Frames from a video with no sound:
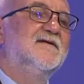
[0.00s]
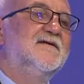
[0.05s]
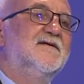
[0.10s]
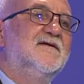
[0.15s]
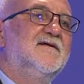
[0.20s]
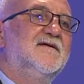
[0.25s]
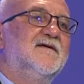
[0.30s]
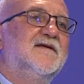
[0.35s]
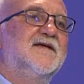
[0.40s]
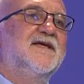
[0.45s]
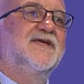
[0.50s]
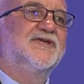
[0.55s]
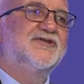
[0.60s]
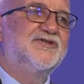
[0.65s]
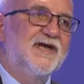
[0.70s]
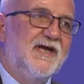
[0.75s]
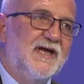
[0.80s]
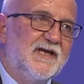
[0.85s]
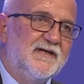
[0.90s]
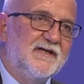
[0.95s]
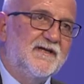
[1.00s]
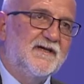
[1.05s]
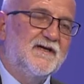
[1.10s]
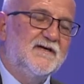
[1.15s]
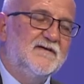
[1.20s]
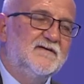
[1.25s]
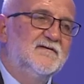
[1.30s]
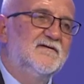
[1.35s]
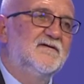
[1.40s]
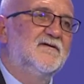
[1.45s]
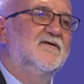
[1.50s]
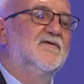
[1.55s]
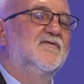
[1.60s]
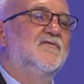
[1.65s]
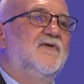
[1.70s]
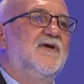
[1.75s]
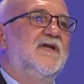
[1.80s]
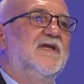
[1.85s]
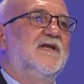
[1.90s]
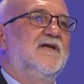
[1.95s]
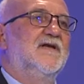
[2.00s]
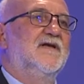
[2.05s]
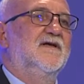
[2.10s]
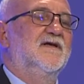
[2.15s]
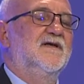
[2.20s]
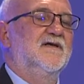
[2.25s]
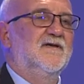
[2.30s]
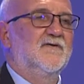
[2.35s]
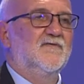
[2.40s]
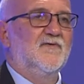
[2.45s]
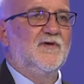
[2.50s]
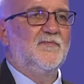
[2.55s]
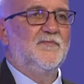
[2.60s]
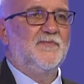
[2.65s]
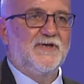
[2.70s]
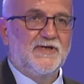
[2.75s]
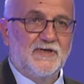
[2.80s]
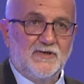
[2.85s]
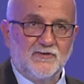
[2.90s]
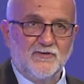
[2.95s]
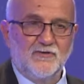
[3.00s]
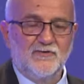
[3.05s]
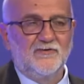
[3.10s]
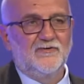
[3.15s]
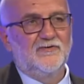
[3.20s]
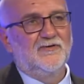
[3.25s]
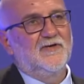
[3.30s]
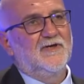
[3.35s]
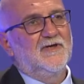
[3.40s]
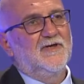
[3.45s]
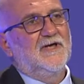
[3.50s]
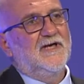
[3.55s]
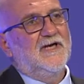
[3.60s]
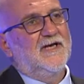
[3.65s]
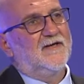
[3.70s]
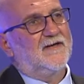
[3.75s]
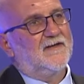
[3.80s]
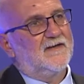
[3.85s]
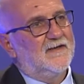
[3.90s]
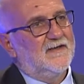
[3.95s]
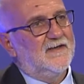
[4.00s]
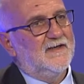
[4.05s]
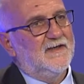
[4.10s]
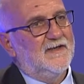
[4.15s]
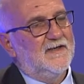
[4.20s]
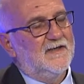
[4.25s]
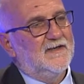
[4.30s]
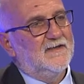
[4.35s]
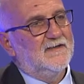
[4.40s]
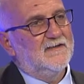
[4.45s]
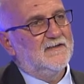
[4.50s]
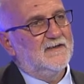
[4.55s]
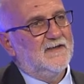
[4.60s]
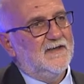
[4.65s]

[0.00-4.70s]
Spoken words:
even when the DNA generating that small